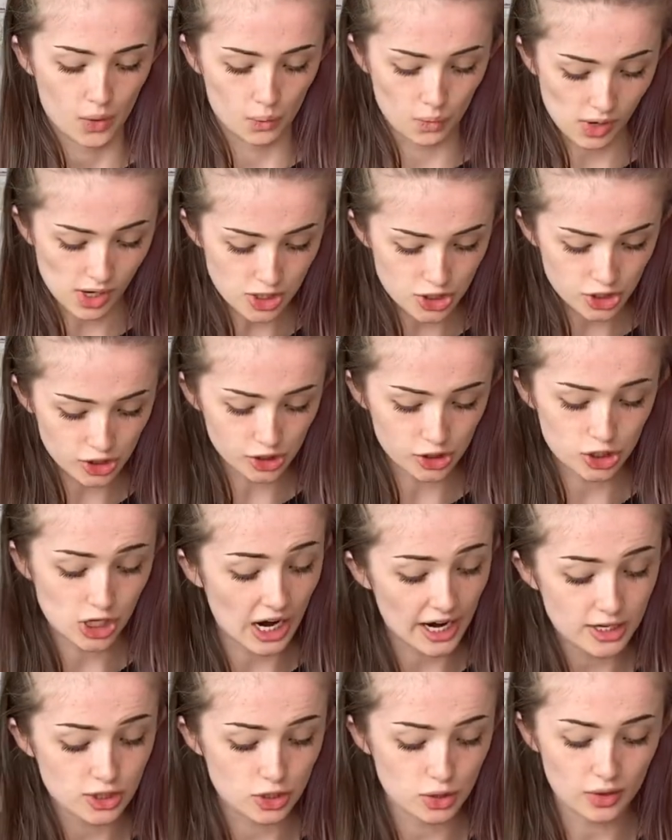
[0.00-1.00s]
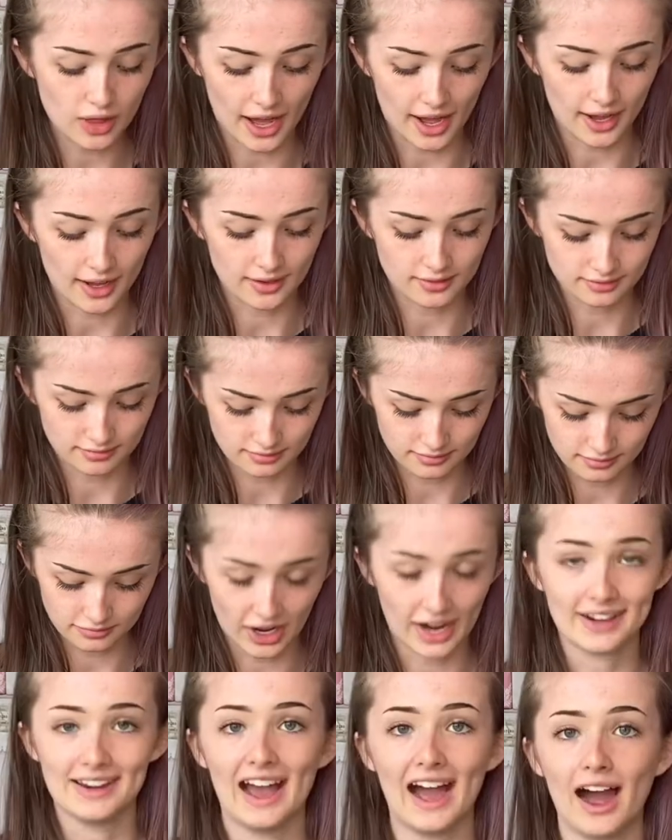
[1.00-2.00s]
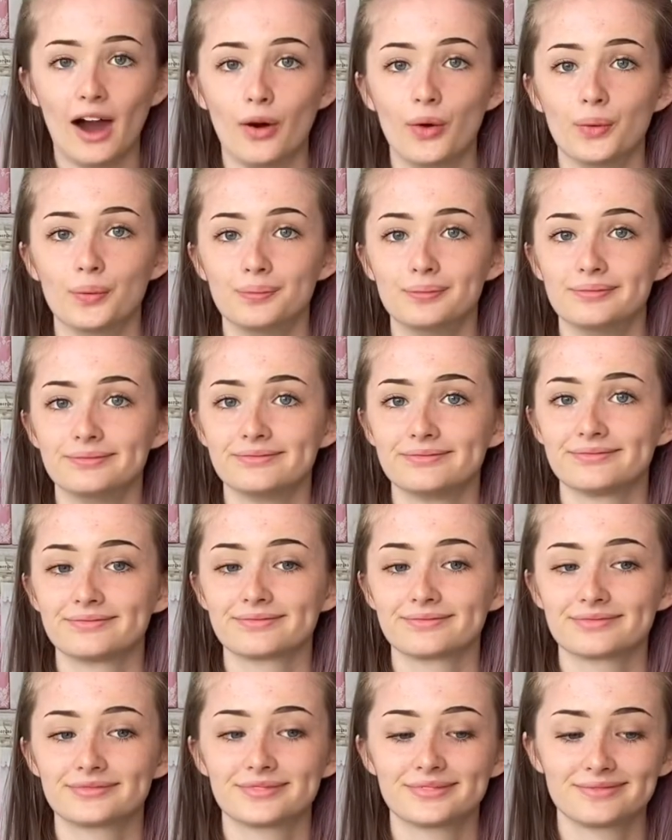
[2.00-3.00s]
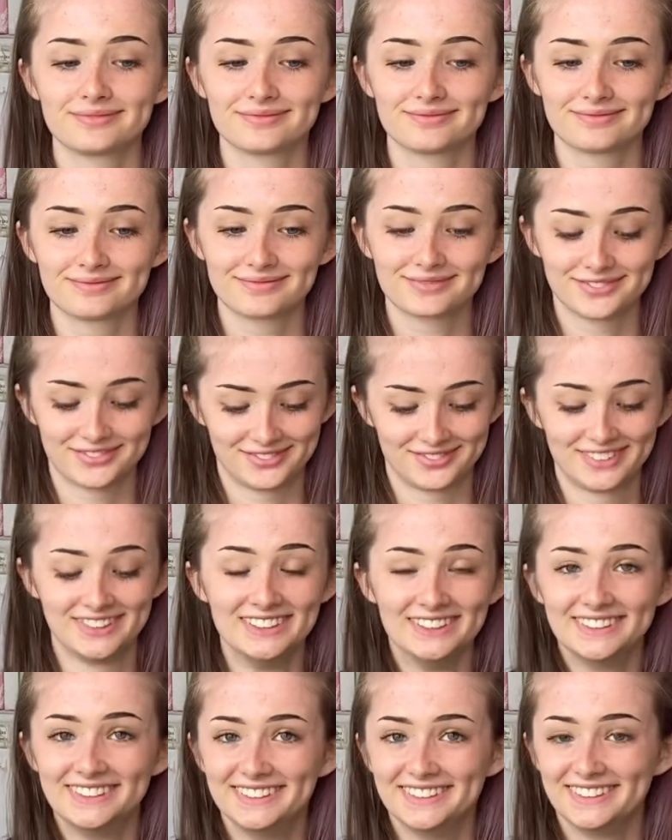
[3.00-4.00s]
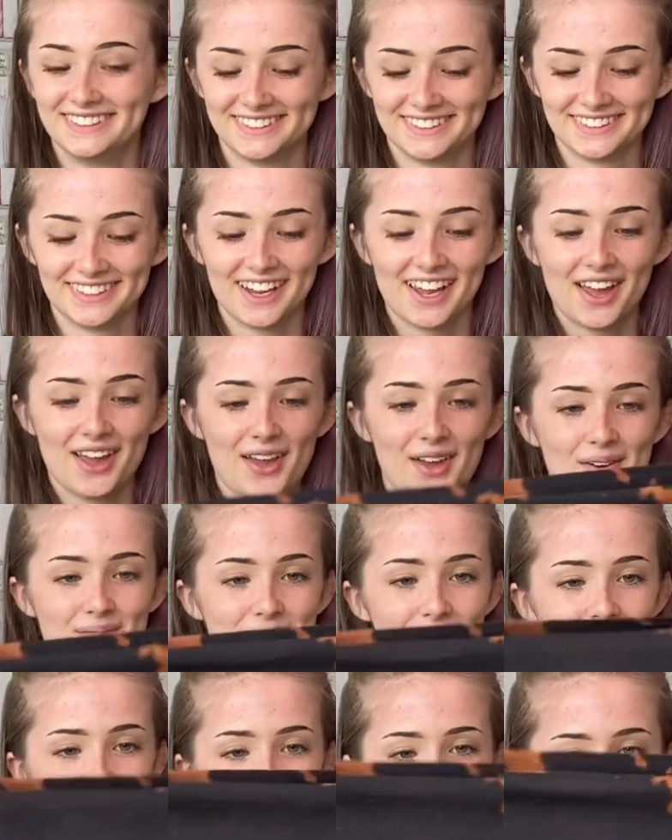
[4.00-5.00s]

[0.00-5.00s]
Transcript: we're actually going to try do that right now. But it